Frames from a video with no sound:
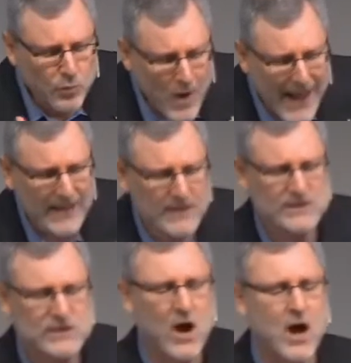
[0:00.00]

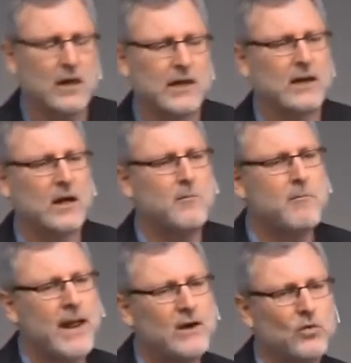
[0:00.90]
reconciling
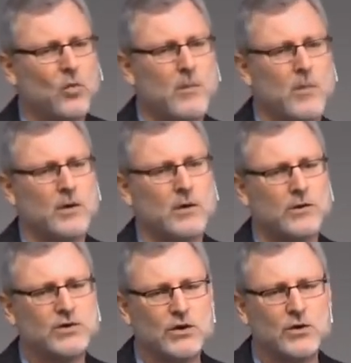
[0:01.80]
men and women
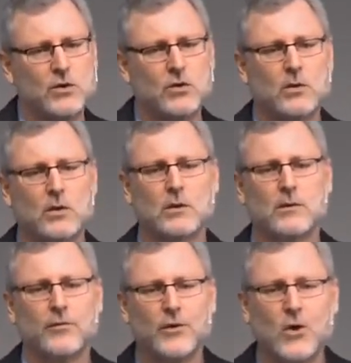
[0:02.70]
to
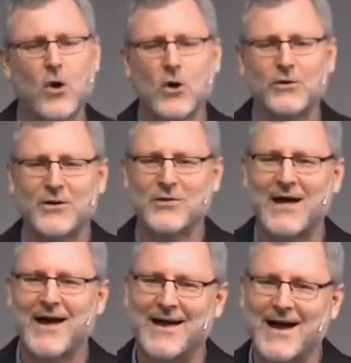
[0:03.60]
the God that
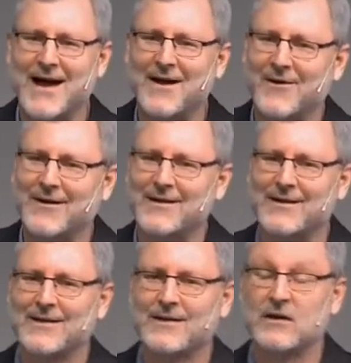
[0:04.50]
they are
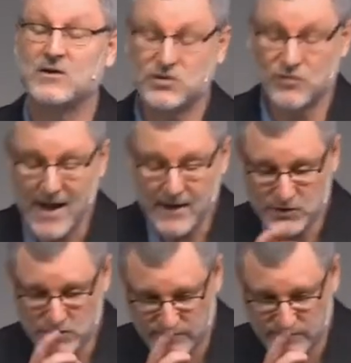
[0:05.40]
estranged